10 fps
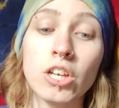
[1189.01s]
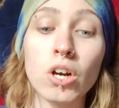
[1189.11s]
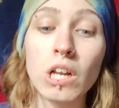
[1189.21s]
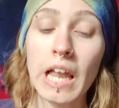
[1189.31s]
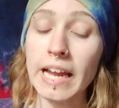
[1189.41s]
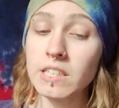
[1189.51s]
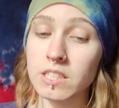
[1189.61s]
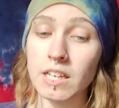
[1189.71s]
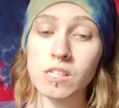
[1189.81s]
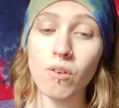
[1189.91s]
Your
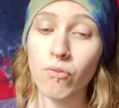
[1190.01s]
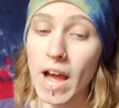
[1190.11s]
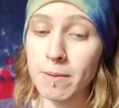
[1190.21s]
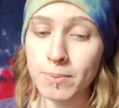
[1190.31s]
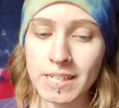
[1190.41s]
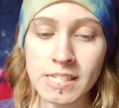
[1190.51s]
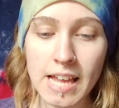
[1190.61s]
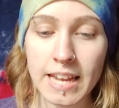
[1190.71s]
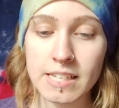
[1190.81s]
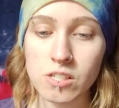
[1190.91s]
light is
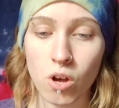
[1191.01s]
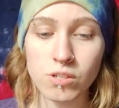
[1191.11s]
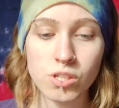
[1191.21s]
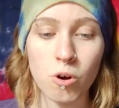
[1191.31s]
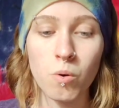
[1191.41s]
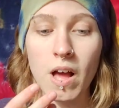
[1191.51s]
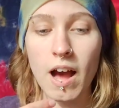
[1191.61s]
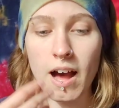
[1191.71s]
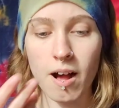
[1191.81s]
vibrant, and it's also